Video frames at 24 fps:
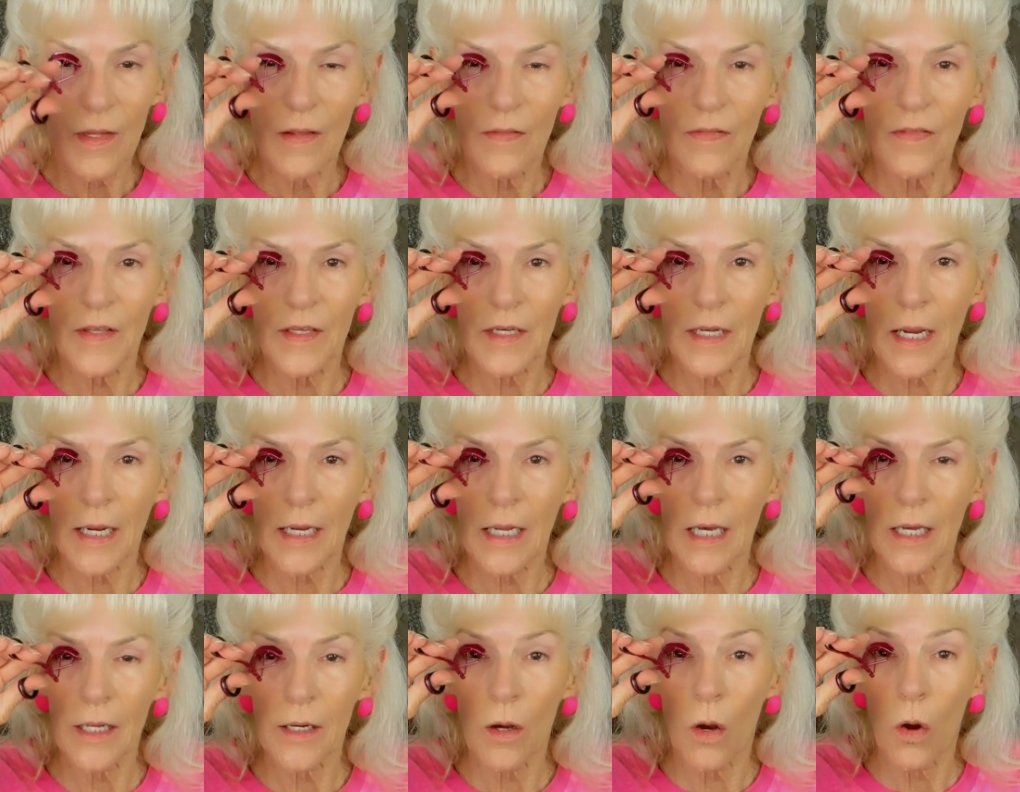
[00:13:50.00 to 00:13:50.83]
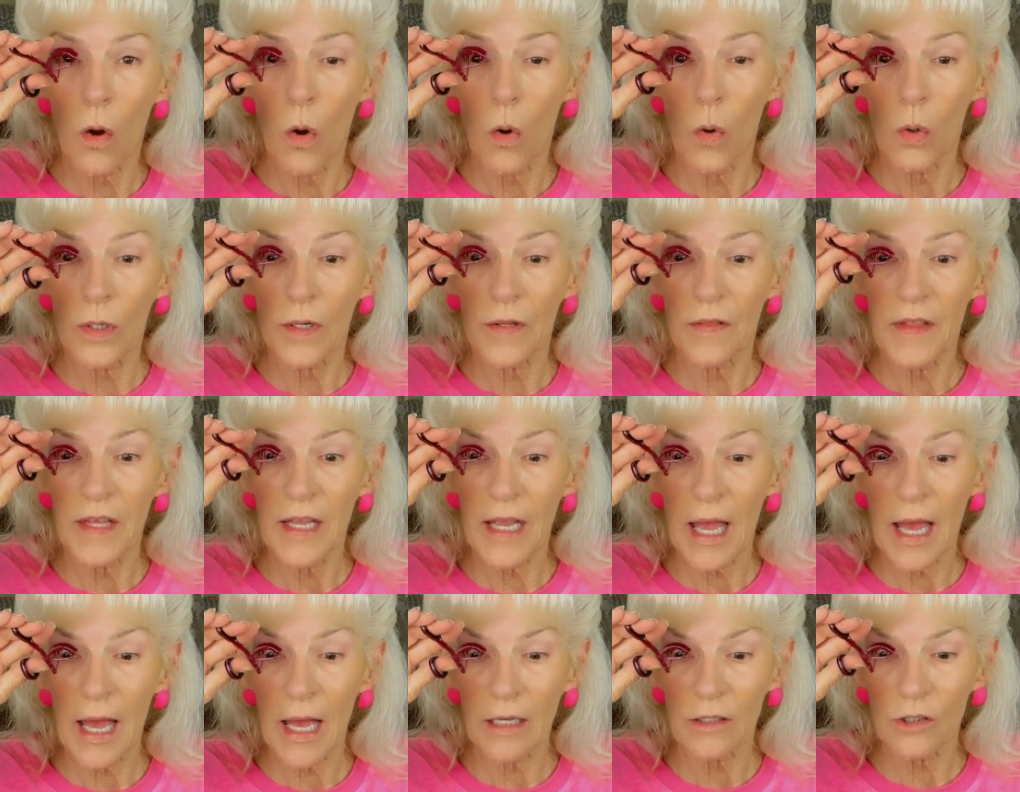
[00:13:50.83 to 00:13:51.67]
that I got a hold of the
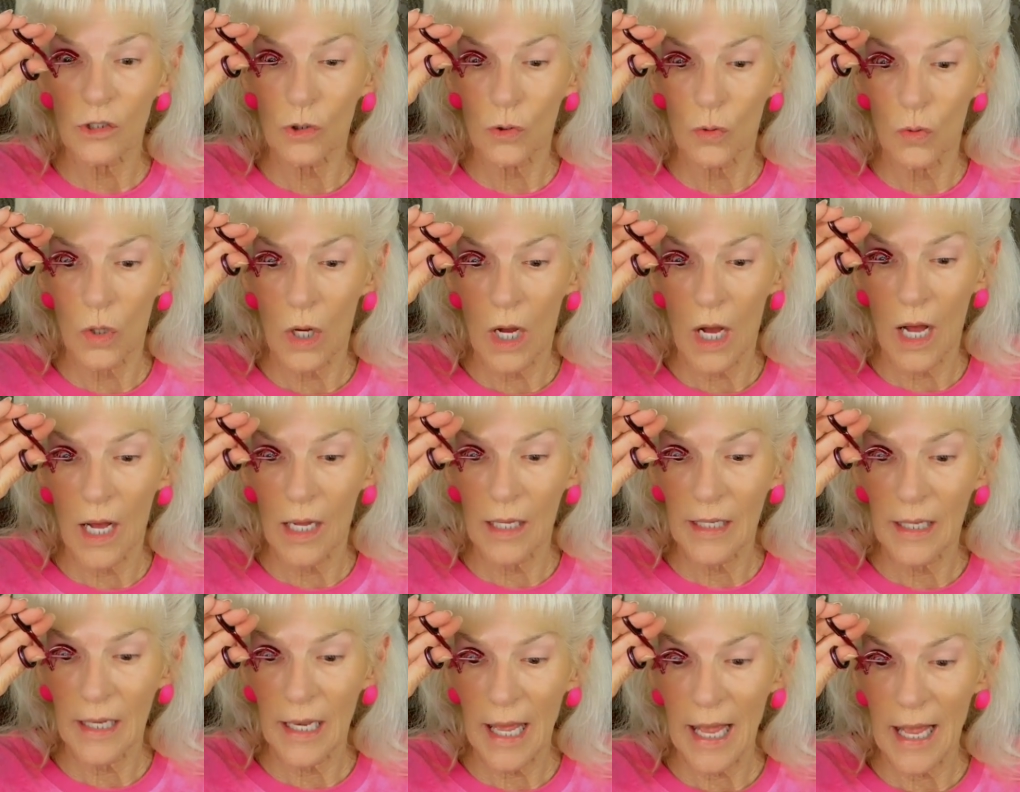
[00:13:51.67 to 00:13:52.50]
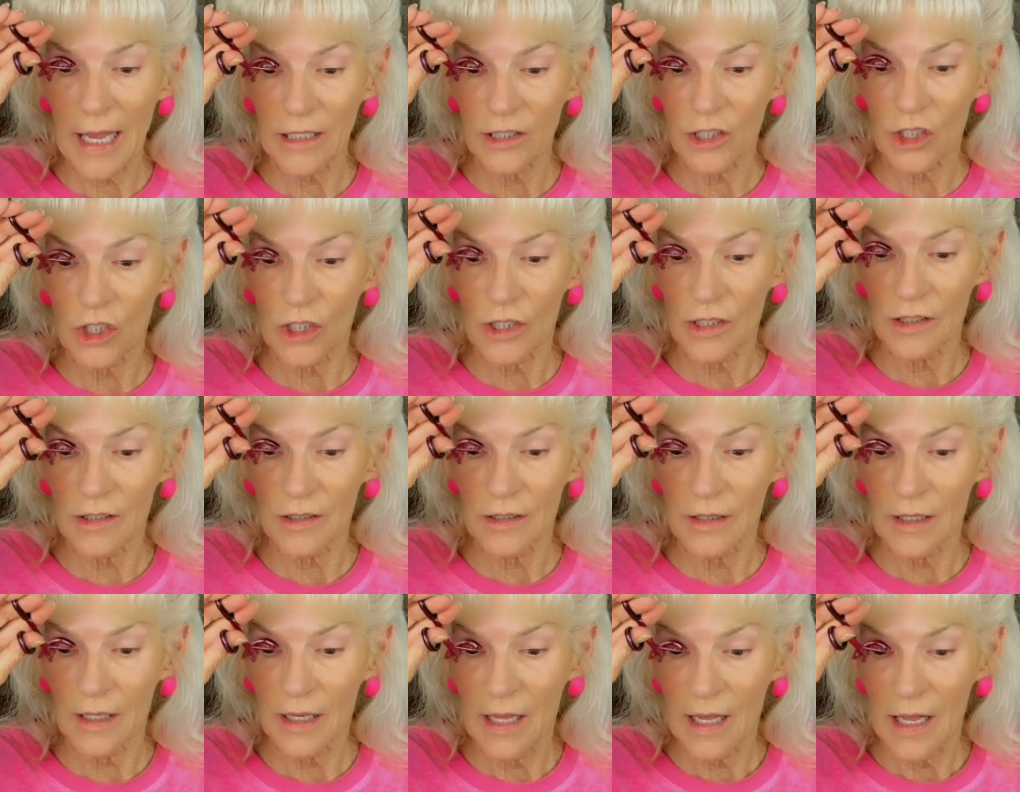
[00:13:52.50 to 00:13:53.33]
actual
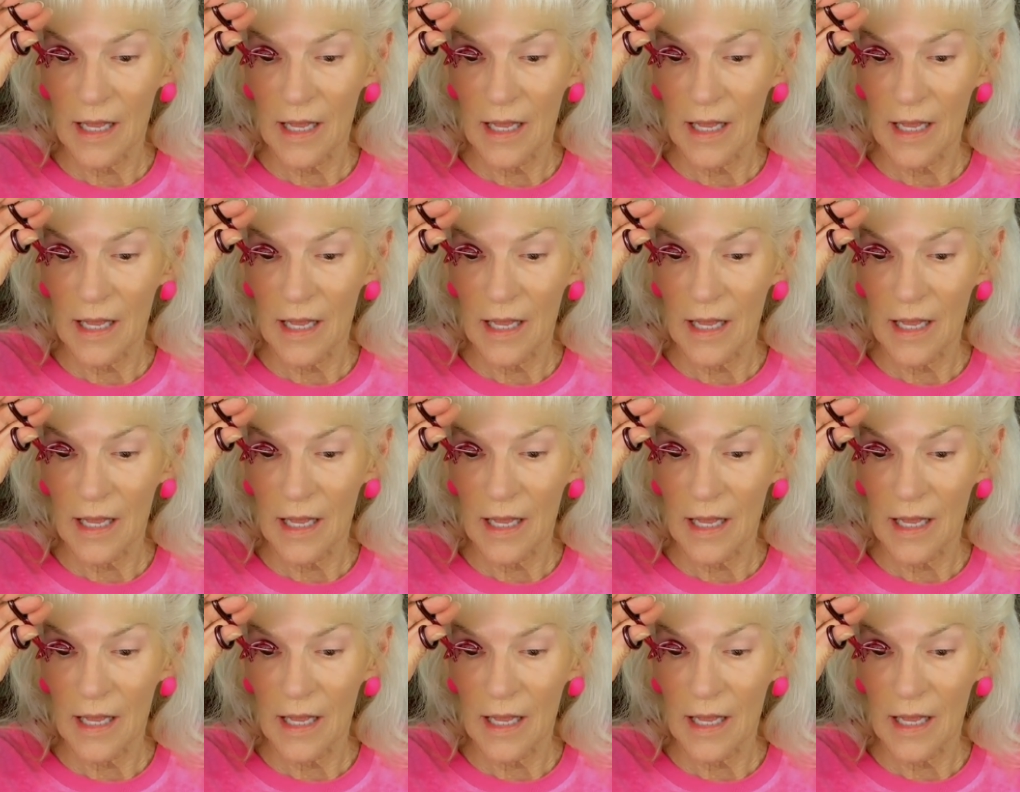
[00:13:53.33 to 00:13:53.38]
eyelashes,